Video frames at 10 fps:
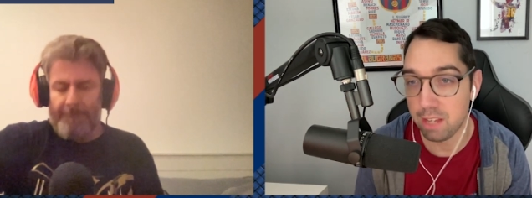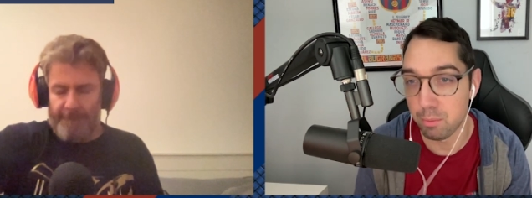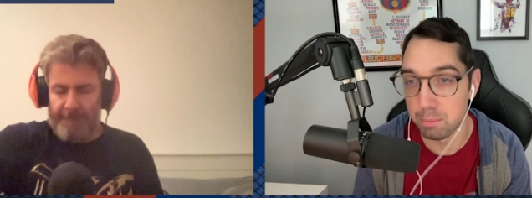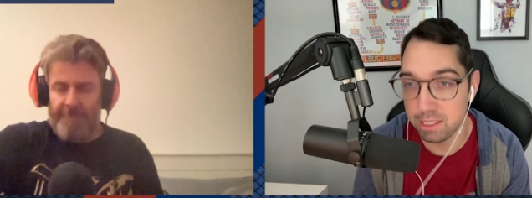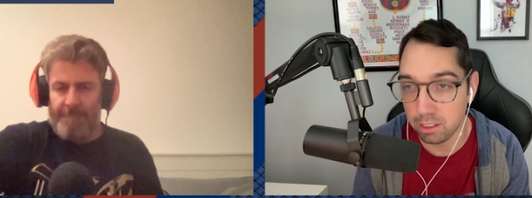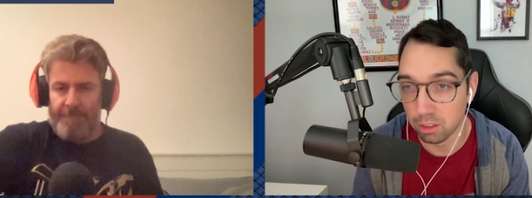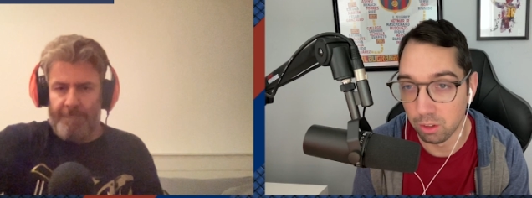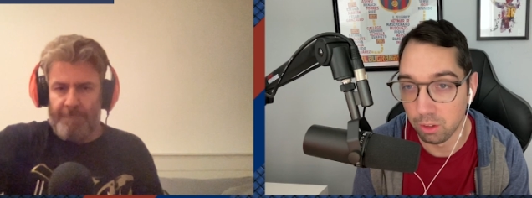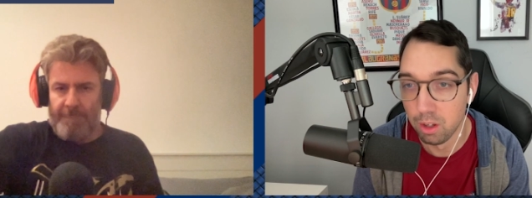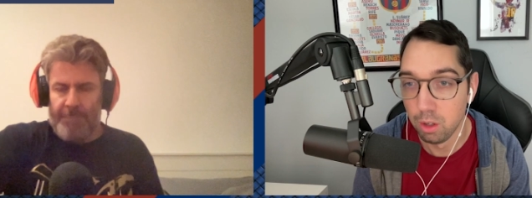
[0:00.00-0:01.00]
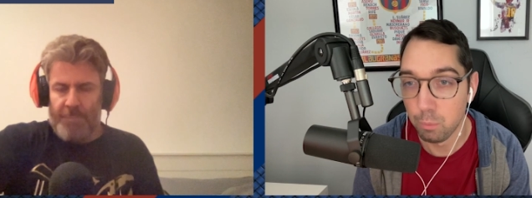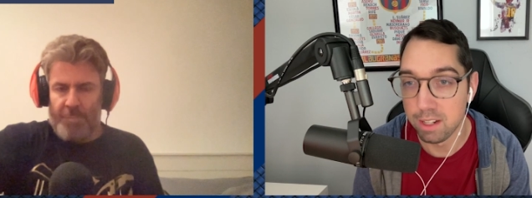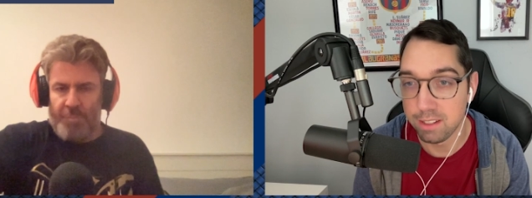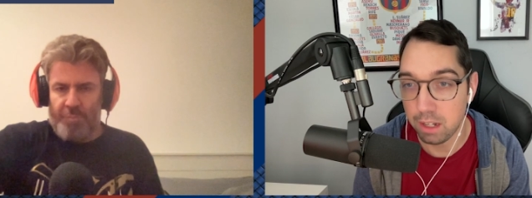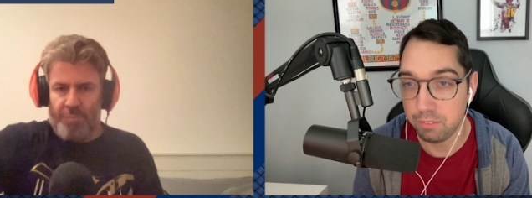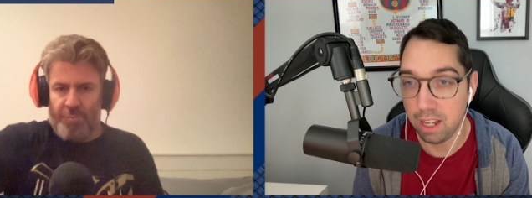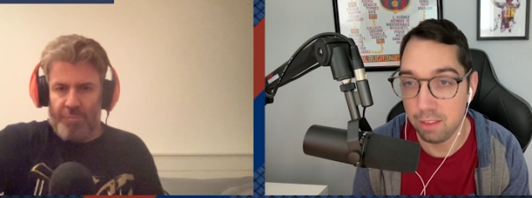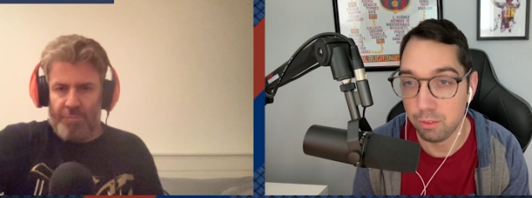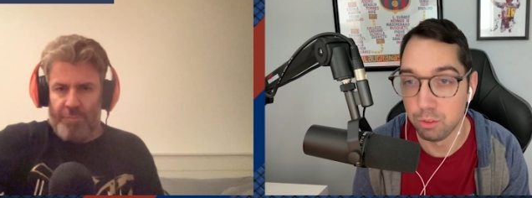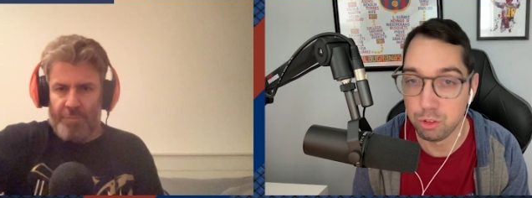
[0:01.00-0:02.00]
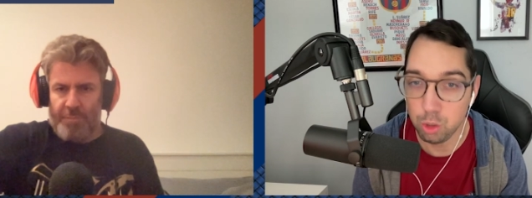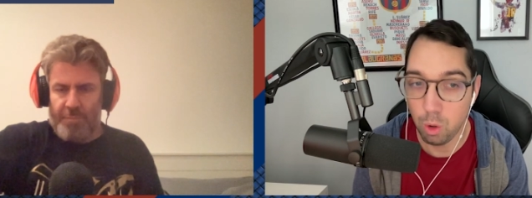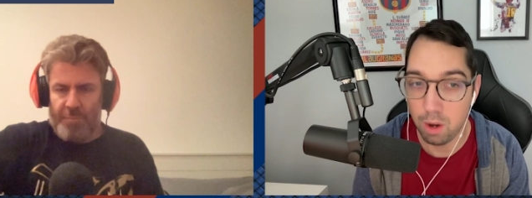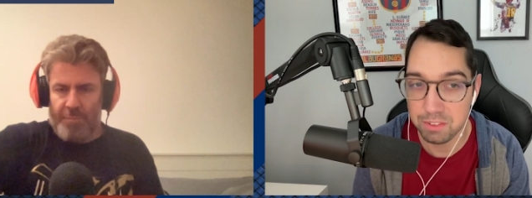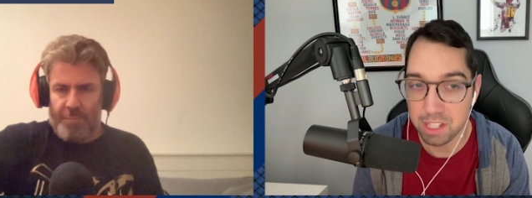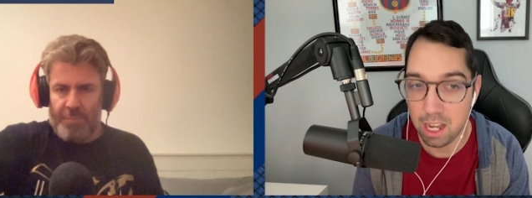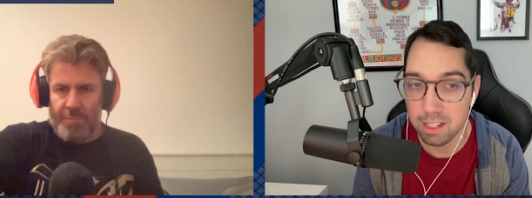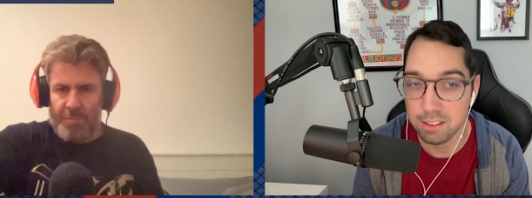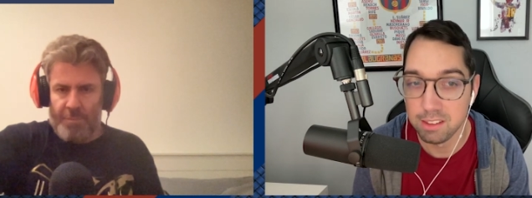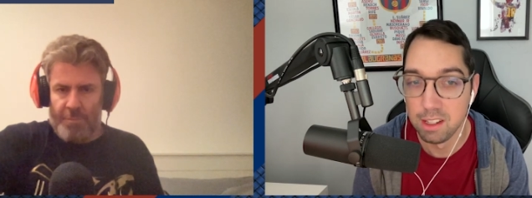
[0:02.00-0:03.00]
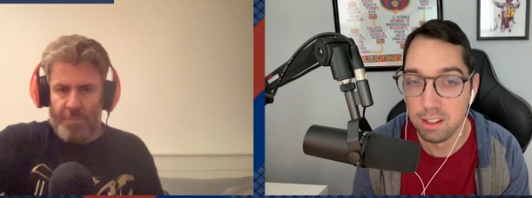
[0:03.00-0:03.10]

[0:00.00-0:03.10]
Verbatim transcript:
Speaker 1: half in particular, when Adafe had those two offsides